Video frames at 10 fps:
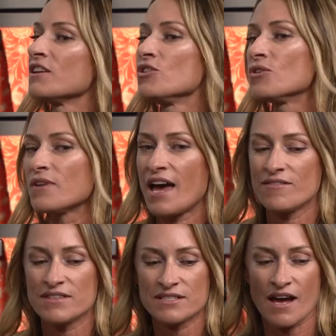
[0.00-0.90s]
And you don't
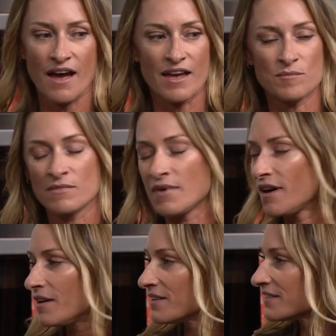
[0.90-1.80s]
have the time
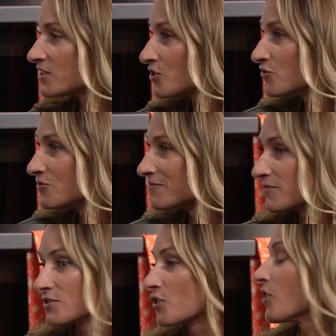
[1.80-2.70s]
to
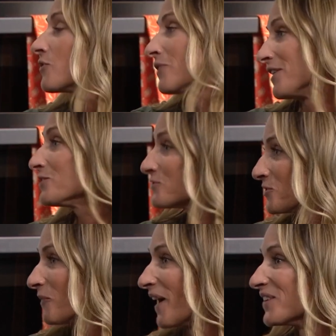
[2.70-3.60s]
to go run your
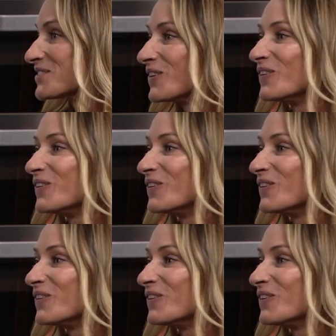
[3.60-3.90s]
two miles right.